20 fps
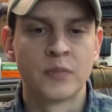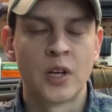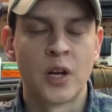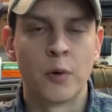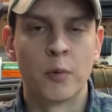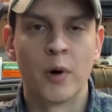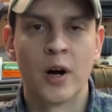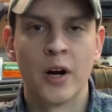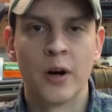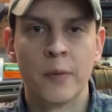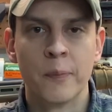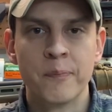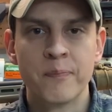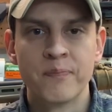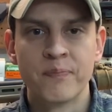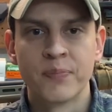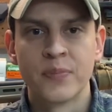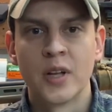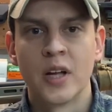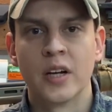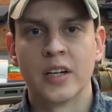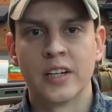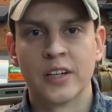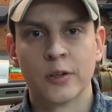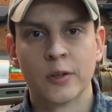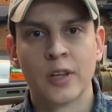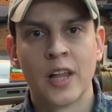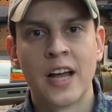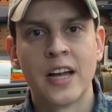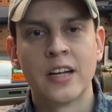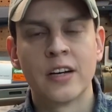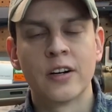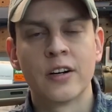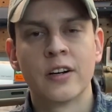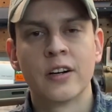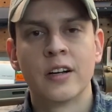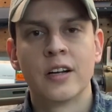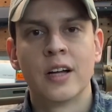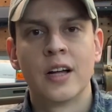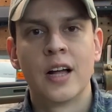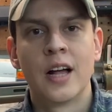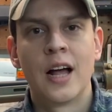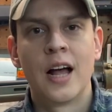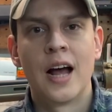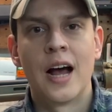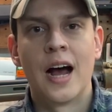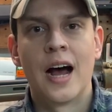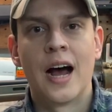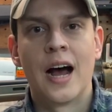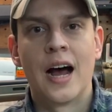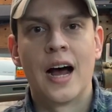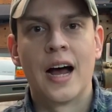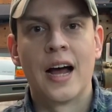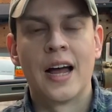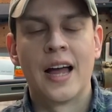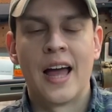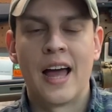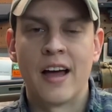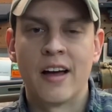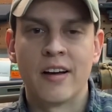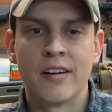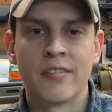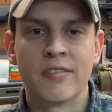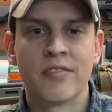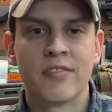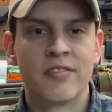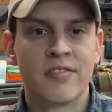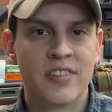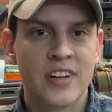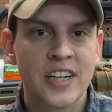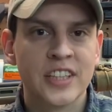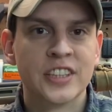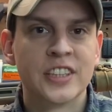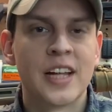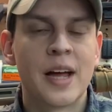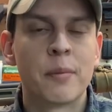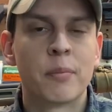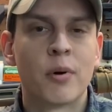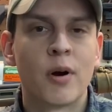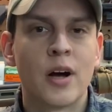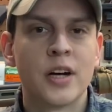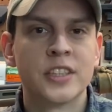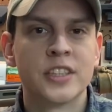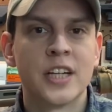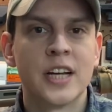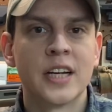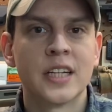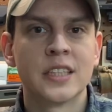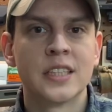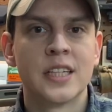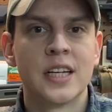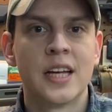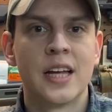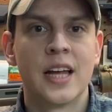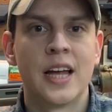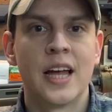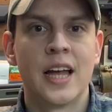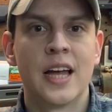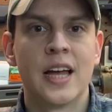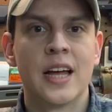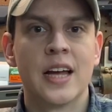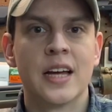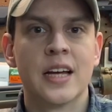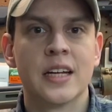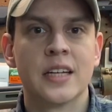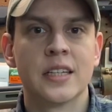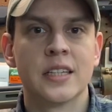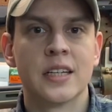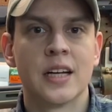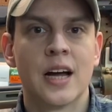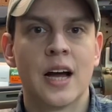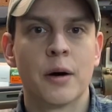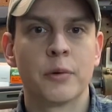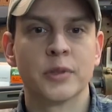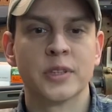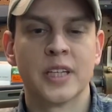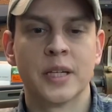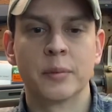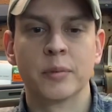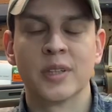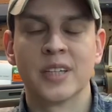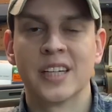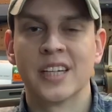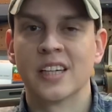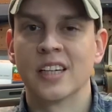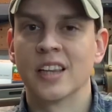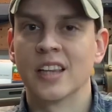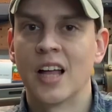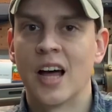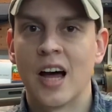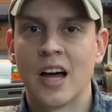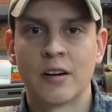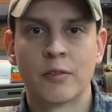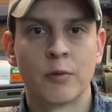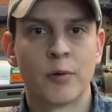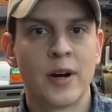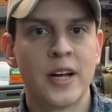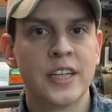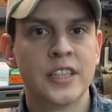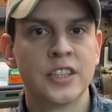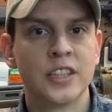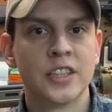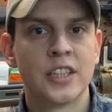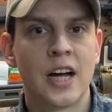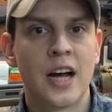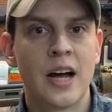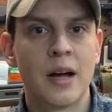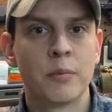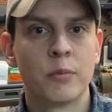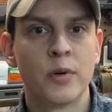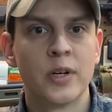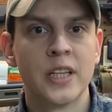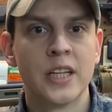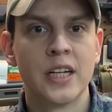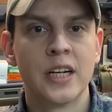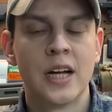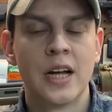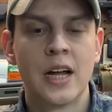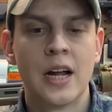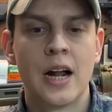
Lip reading: Well, a year later, I have finished that project and I was able to get a lot of range time with it.